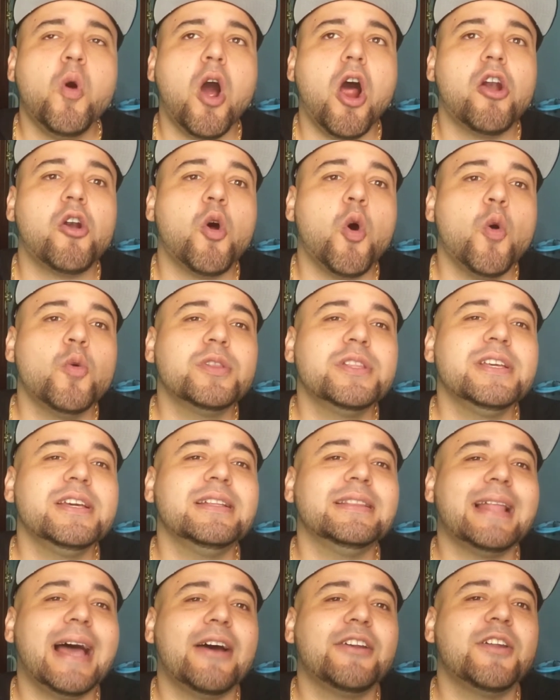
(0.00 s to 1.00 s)
are only
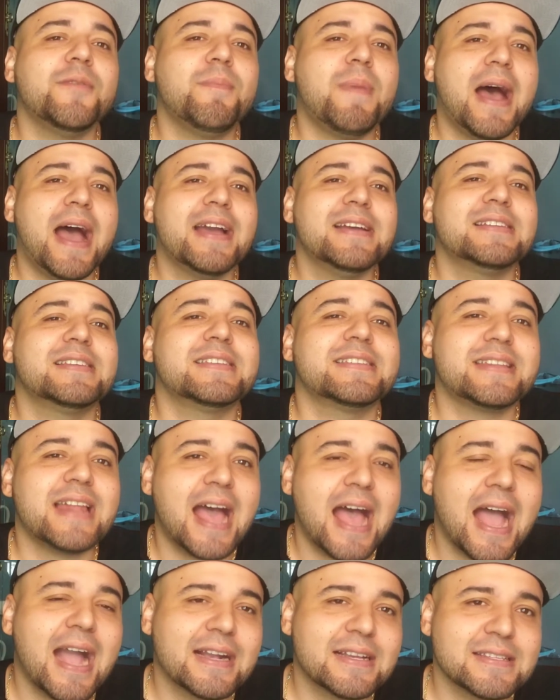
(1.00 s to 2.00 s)
allowed to buy
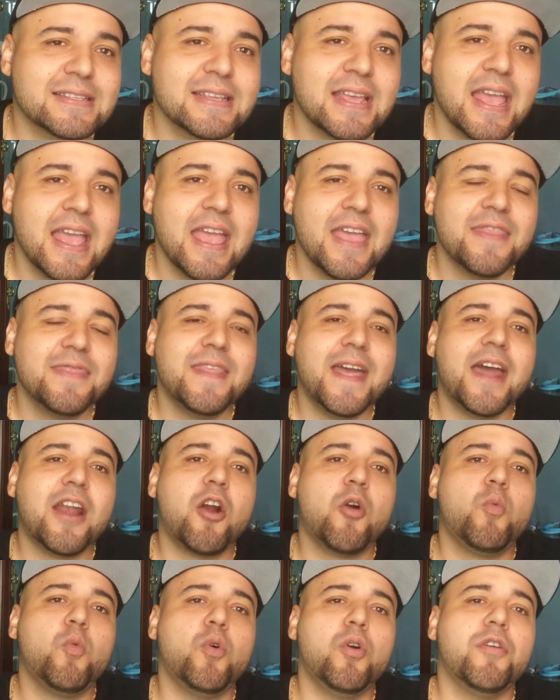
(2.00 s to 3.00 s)
stocks that
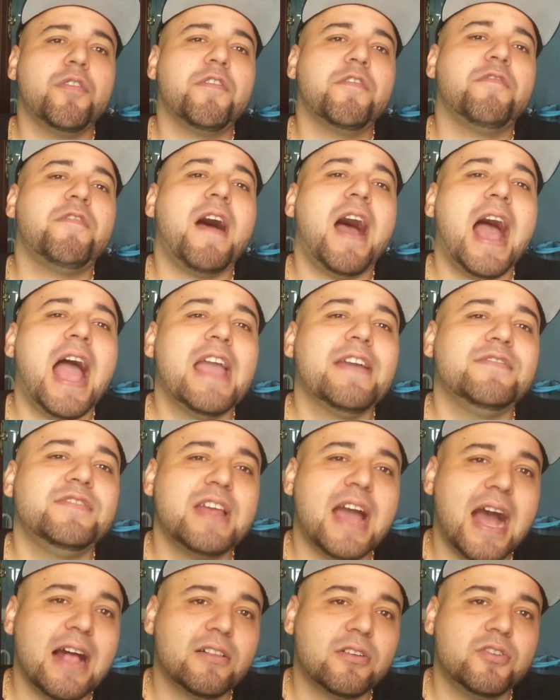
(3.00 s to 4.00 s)
are worth
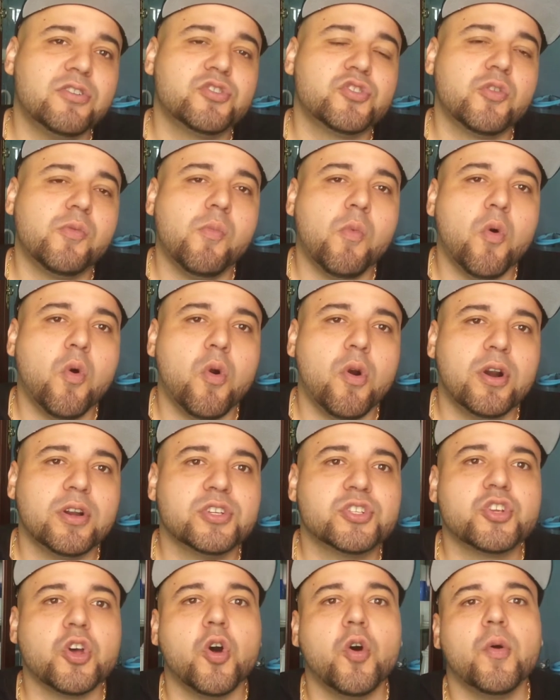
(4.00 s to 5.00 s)
$5 or more.
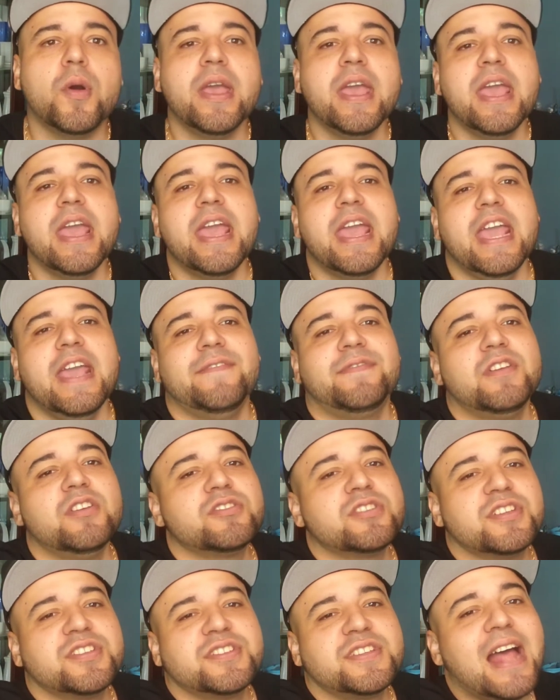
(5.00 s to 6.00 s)
So if
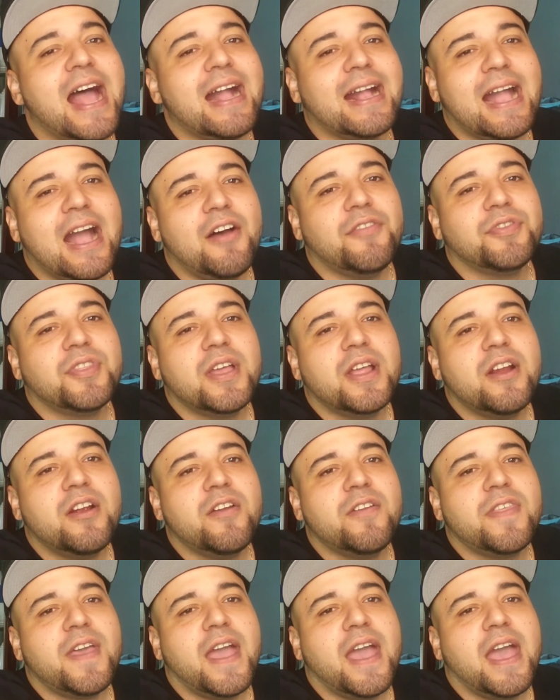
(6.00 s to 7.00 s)
there's a stock out
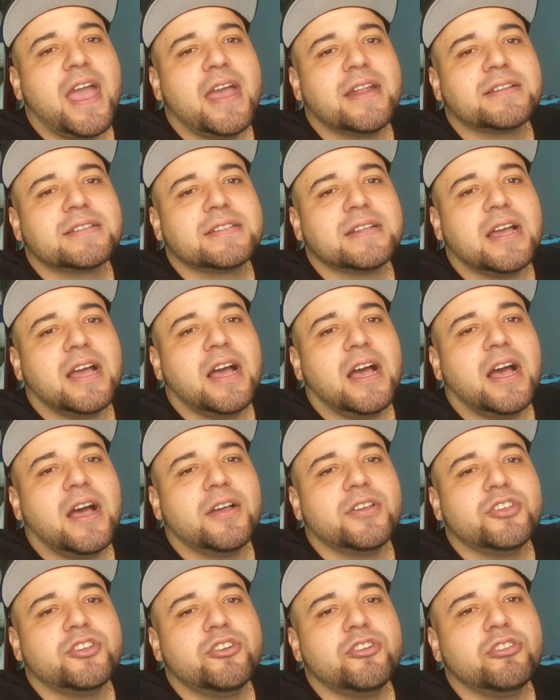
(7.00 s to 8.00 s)
there that
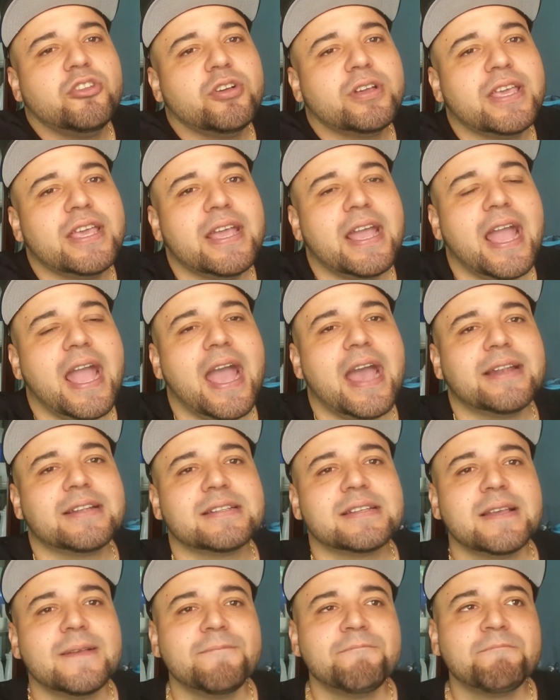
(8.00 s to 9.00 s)
you're looking
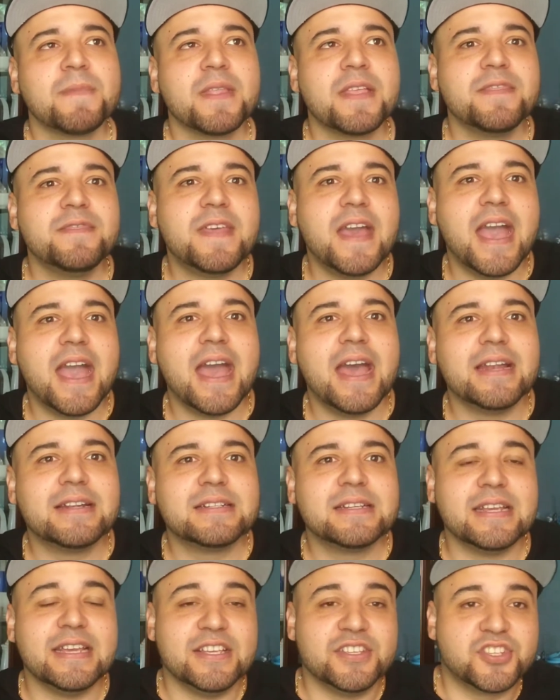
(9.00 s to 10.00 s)
at
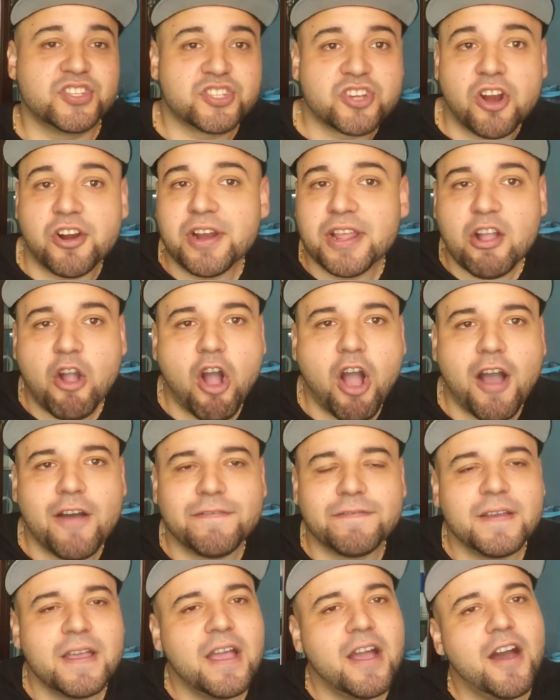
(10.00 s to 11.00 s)
that is starting
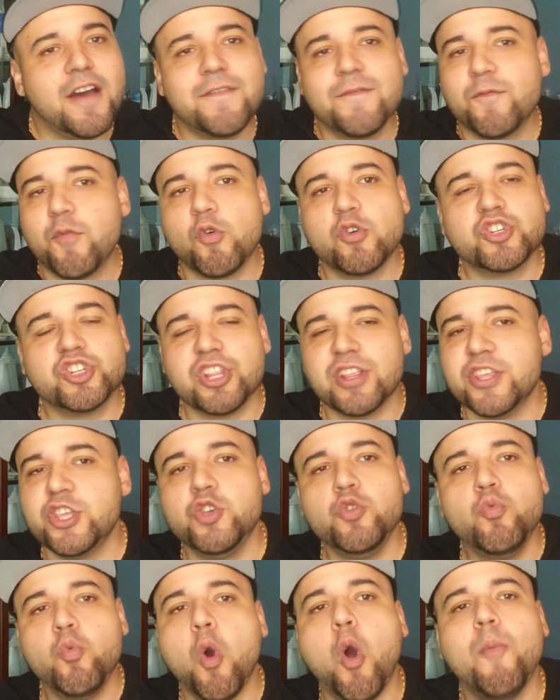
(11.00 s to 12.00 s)
off, unfortunately,
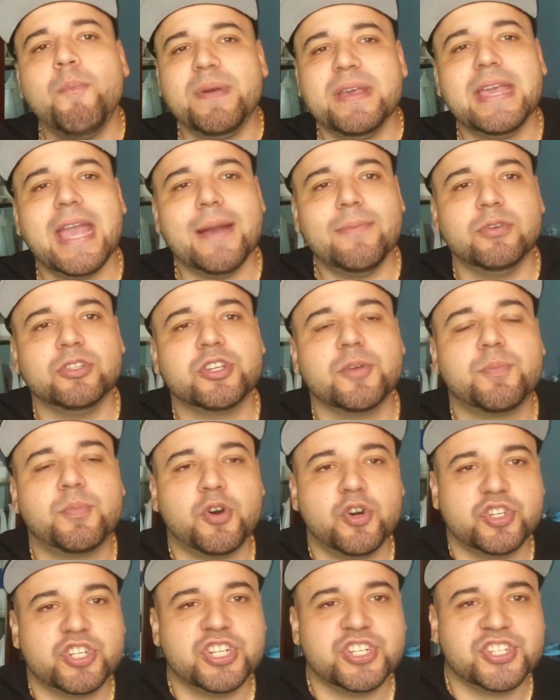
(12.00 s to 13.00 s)
you won't be able to
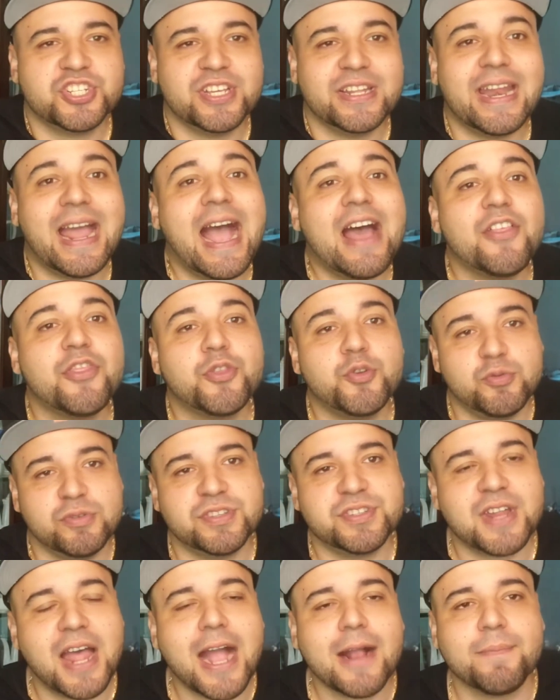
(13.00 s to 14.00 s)
purchase it through
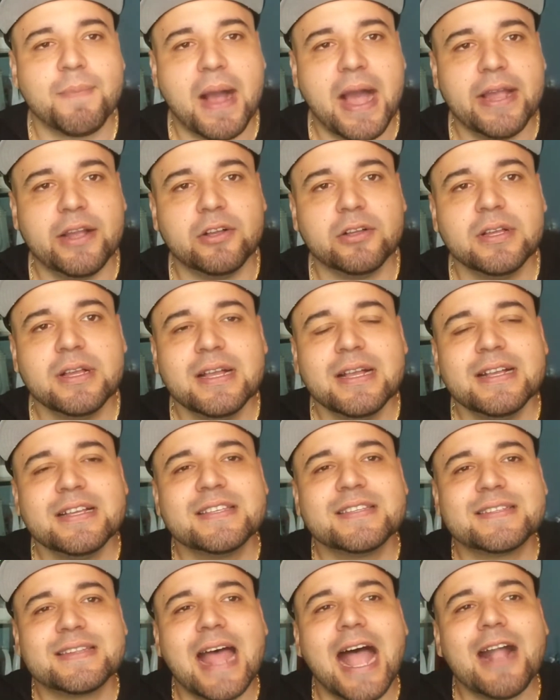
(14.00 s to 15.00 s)
Stockpile.
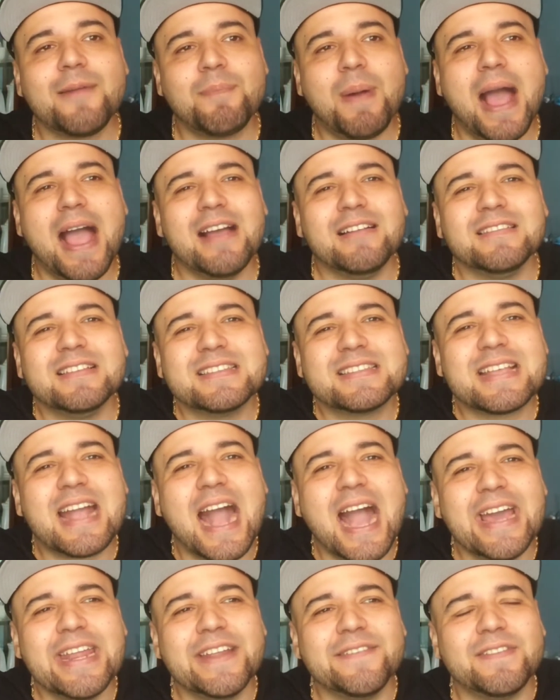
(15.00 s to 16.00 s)
Stockpile is
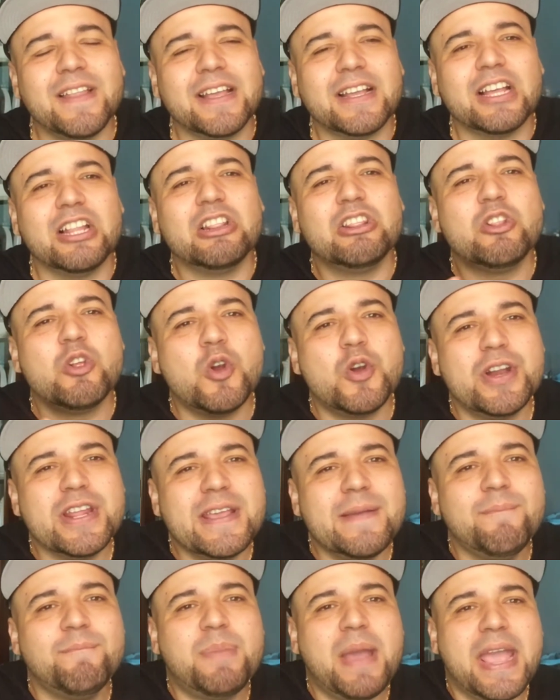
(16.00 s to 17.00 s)
kind of like a
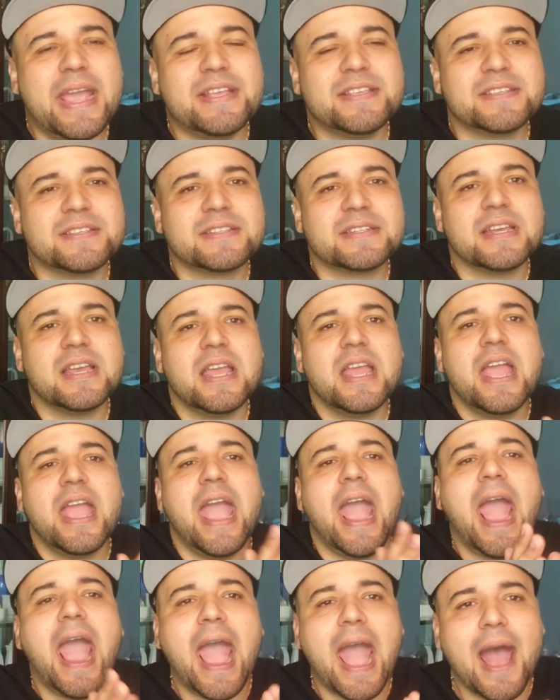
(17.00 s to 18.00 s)
learning-based
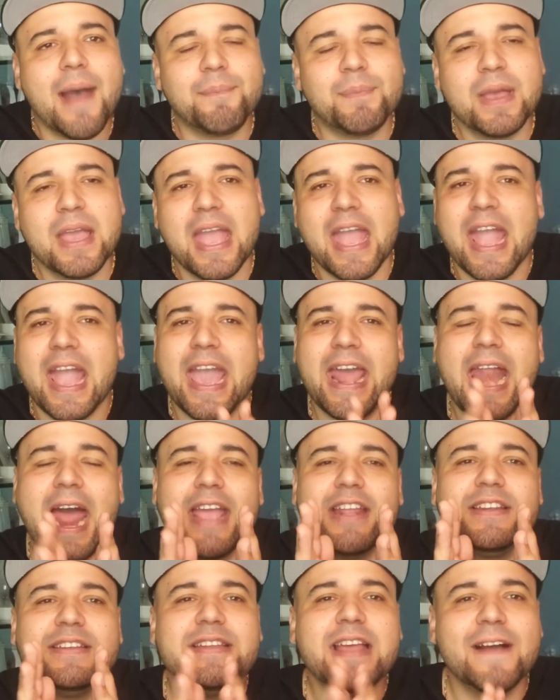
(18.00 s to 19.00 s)
app, and
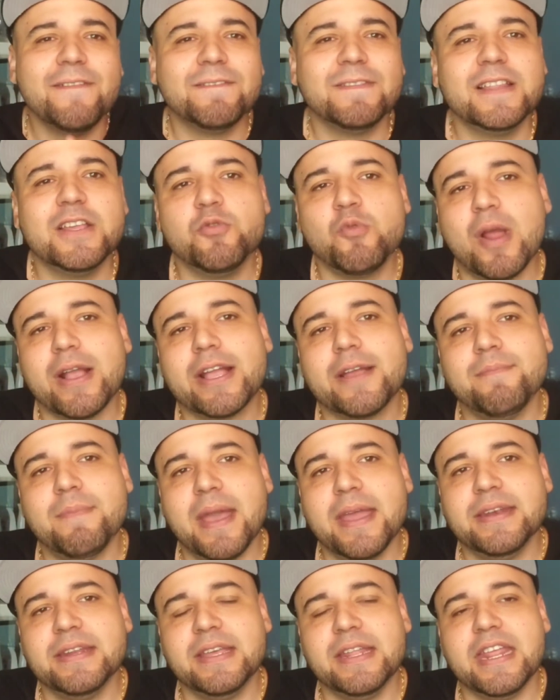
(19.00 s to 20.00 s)
I definitely
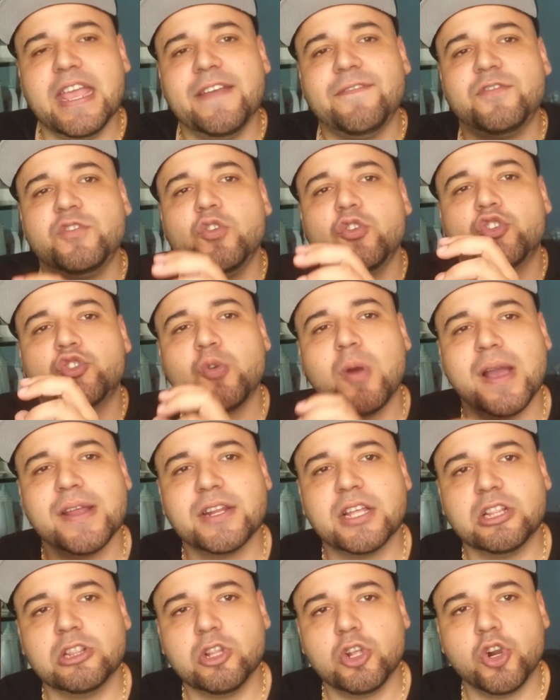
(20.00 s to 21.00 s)
recommend it if you're trying
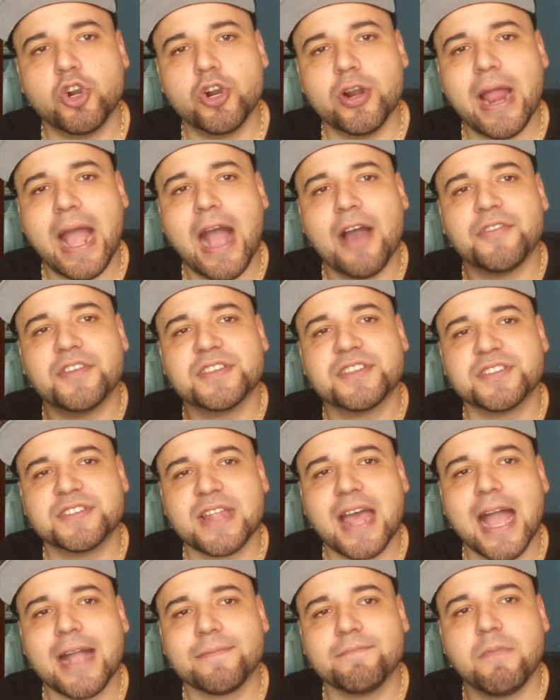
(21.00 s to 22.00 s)
to learn how the
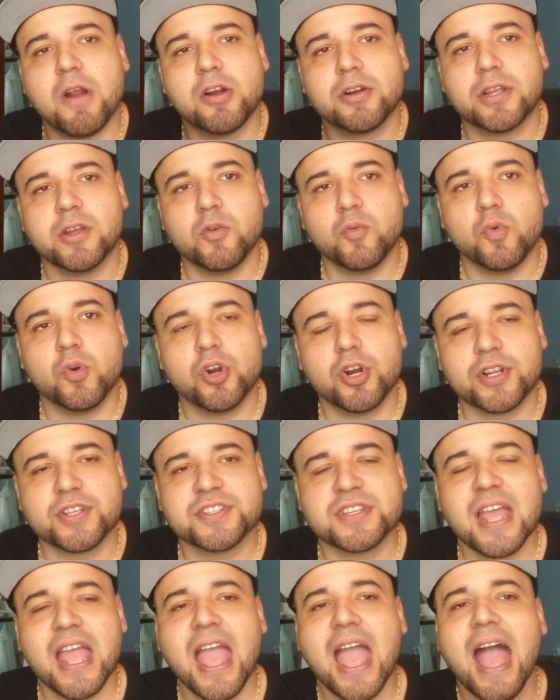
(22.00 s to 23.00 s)
stock market works.